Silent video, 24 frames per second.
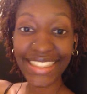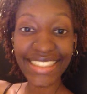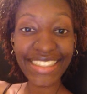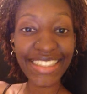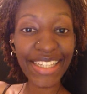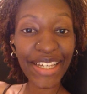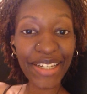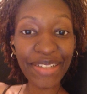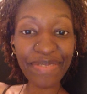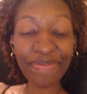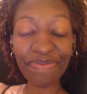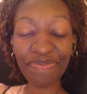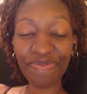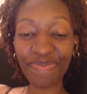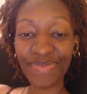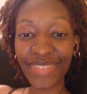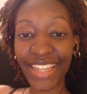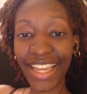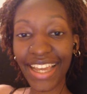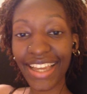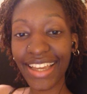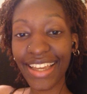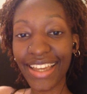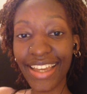So,
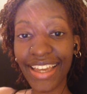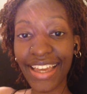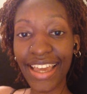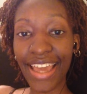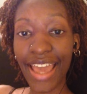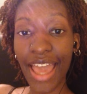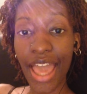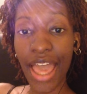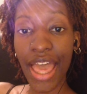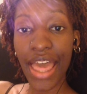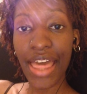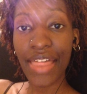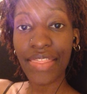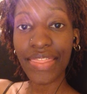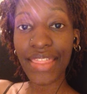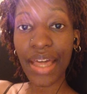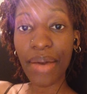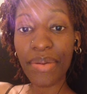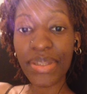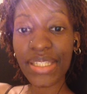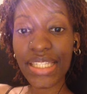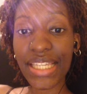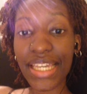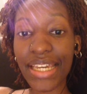yeah, that
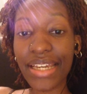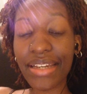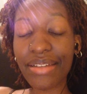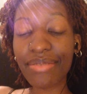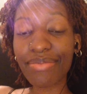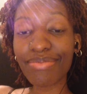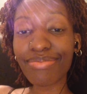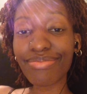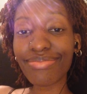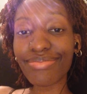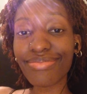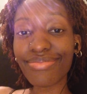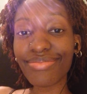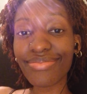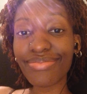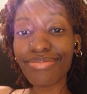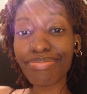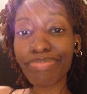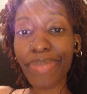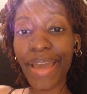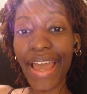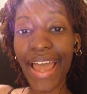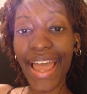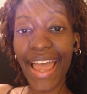was it.
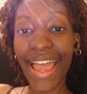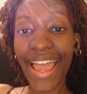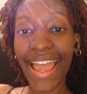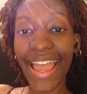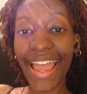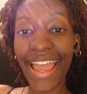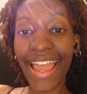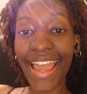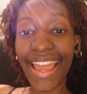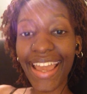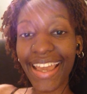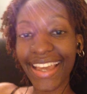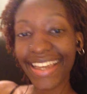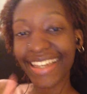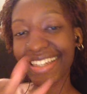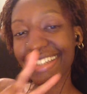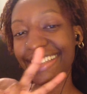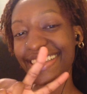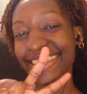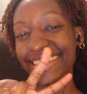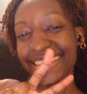Bye.